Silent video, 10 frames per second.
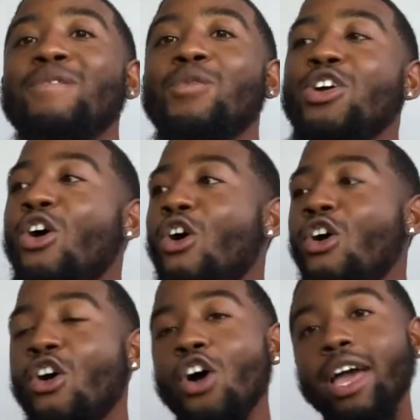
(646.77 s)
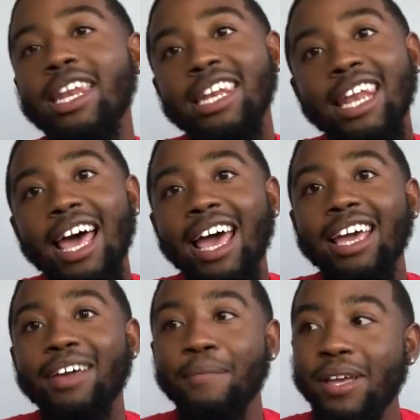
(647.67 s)
We all in
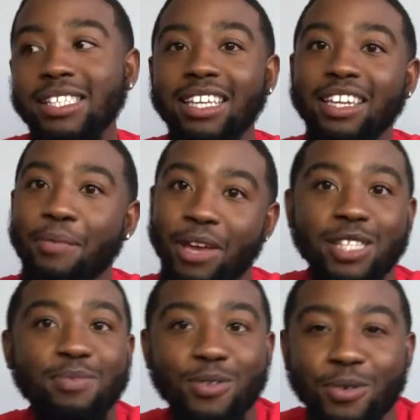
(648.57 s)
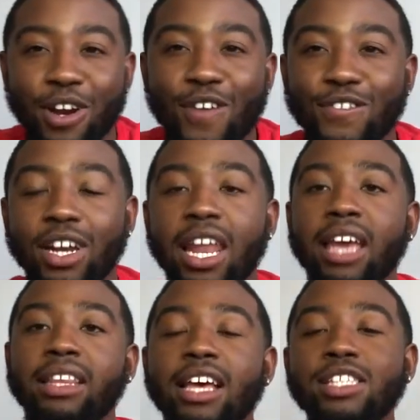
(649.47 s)
like basically the basement or whatever.
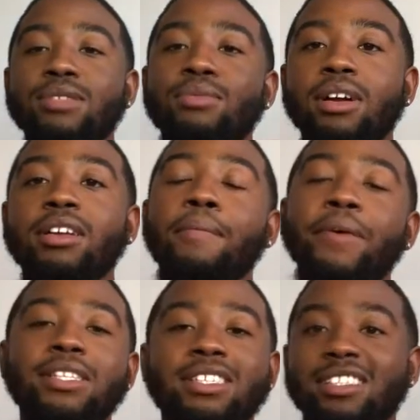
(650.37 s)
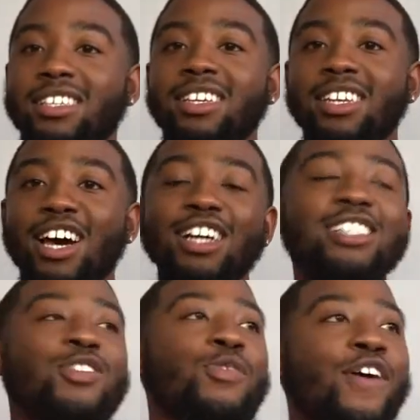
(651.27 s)
Like that's where the business
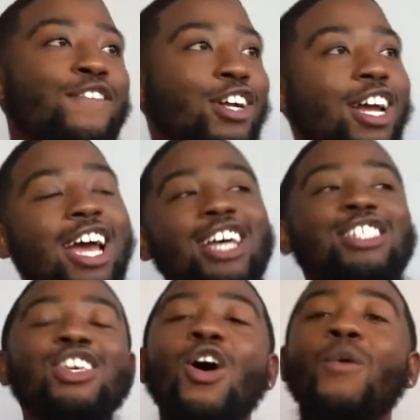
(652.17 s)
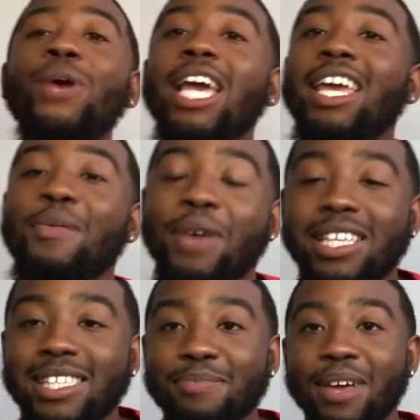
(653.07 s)
conducts or whatever. So we in the
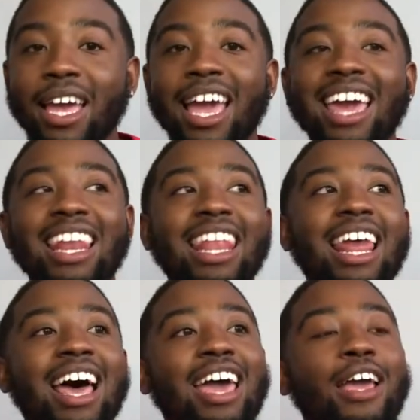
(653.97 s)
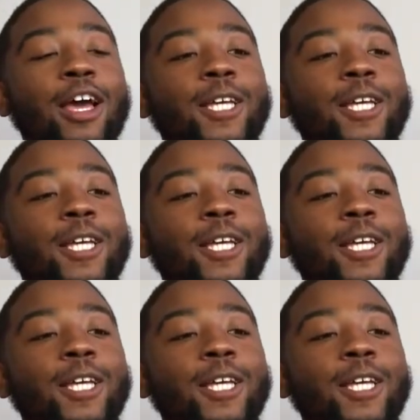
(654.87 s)
basement and like